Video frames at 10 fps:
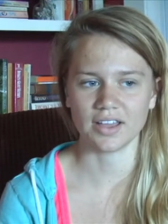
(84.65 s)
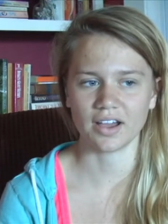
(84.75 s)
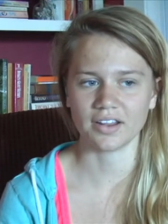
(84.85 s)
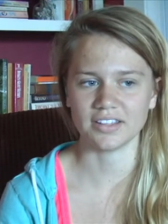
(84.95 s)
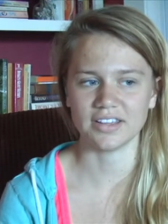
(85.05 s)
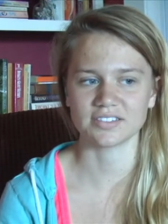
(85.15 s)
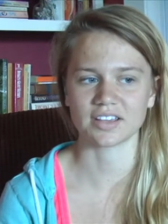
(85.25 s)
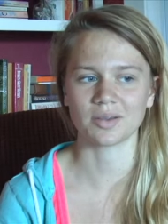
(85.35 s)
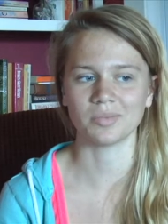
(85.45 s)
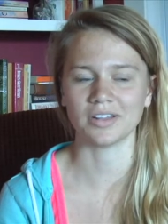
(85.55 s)
honey
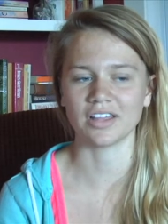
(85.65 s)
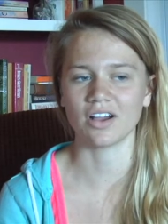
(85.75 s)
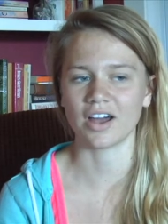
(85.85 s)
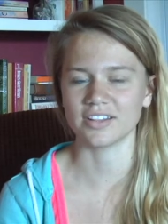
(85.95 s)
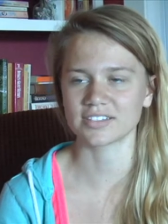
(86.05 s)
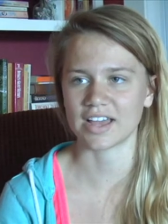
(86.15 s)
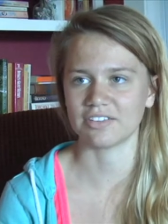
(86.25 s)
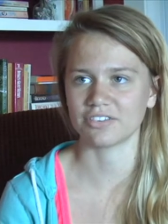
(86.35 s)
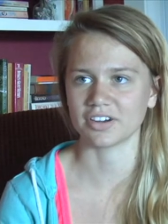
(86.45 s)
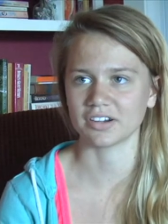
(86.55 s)
isn't completely gone. It's kind
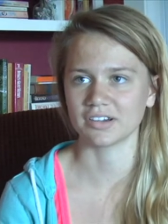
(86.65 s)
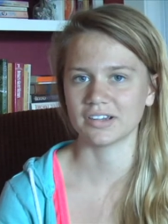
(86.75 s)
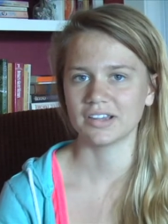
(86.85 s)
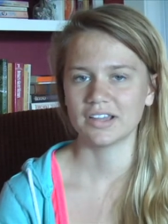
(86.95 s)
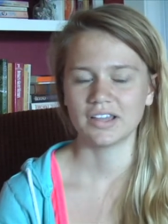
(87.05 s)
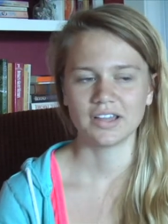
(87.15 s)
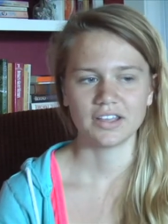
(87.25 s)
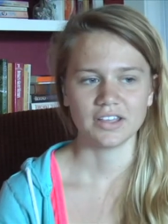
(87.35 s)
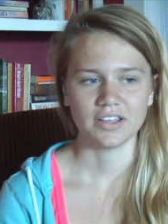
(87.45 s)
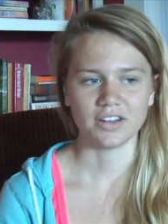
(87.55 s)
of her,
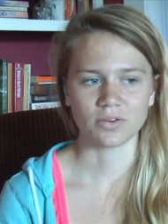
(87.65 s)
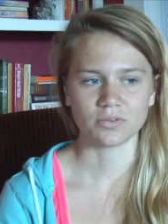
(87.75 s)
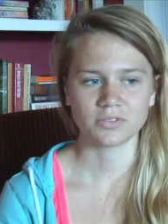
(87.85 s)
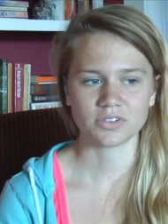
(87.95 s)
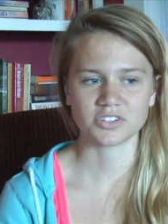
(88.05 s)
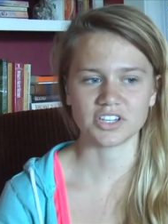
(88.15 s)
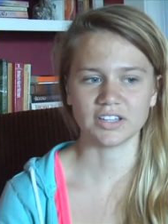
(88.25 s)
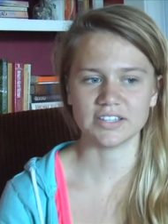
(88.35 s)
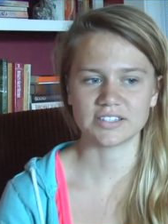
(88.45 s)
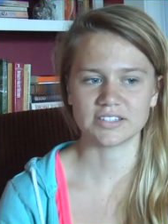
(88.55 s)
you know. So she at
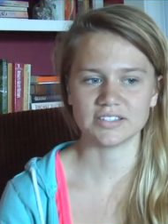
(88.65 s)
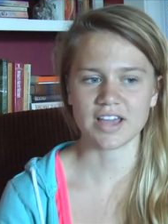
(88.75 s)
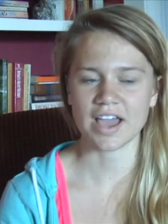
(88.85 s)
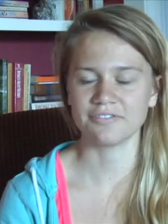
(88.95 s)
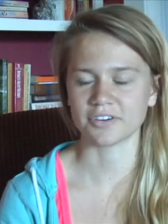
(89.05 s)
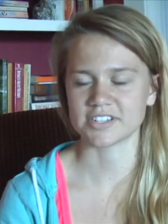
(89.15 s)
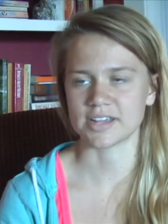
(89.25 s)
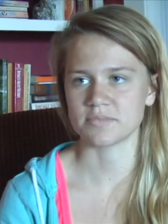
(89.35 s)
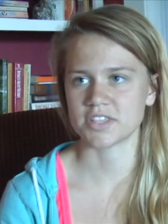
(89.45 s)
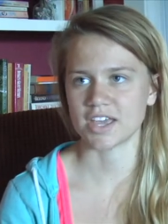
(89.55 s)
least died for
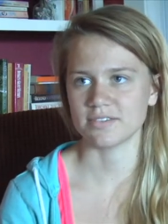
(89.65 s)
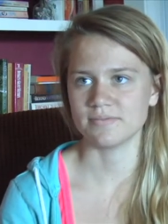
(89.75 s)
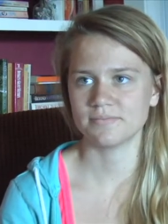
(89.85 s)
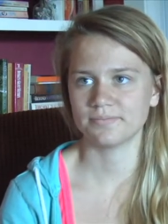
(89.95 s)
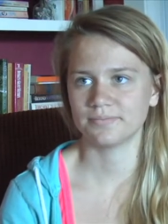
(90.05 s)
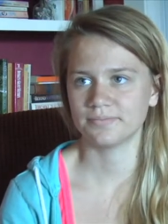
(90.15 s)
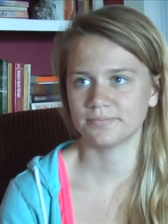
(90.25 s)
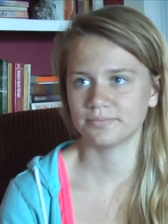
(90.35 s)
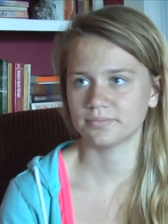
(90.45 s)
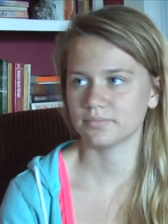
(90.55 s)
something. Her
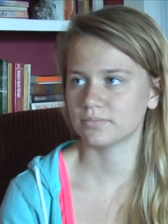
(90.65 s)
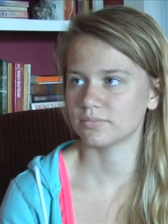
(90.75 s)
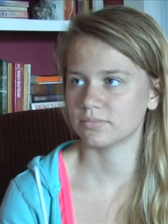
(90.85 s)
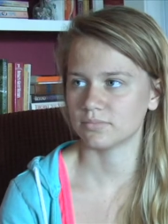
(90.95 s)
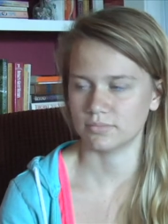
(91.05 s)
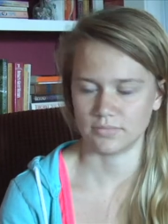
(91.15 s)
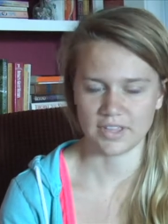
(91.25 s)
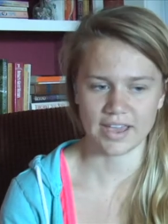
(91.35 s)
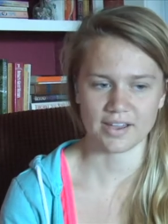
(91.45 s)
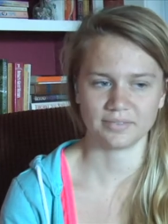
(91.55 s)
little legacy.
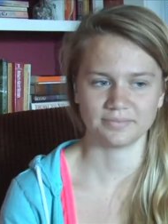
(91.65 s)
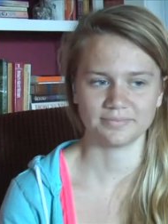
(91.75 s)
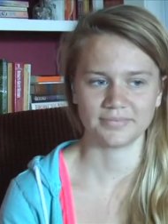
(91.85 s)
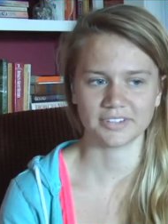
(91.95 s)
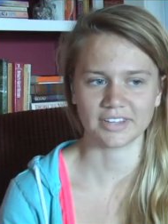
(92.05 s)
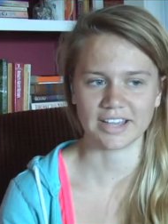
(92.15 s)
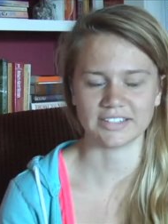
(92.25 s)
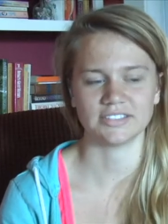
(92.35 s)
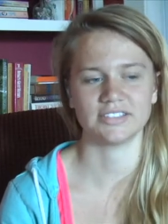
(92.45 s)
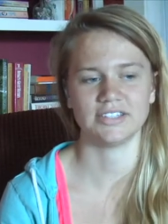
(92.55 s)
Yeah, her
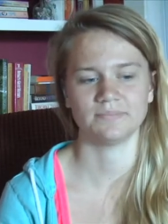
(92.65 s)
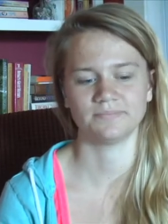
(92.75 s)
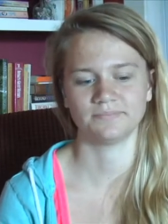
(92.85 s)
legacy.